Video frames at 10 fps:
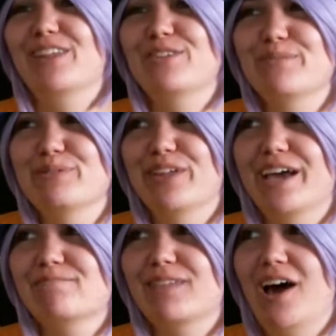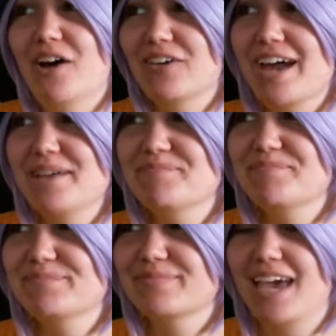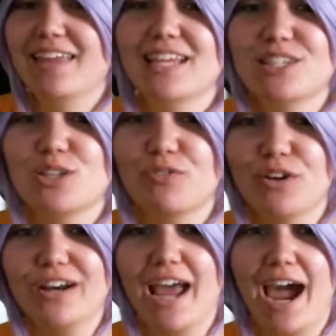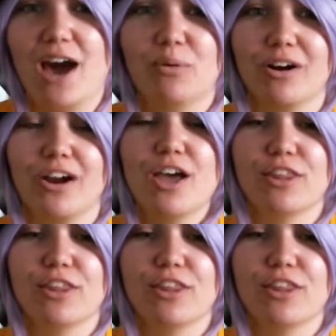of the room, and we're like, all right. And then so for an hour,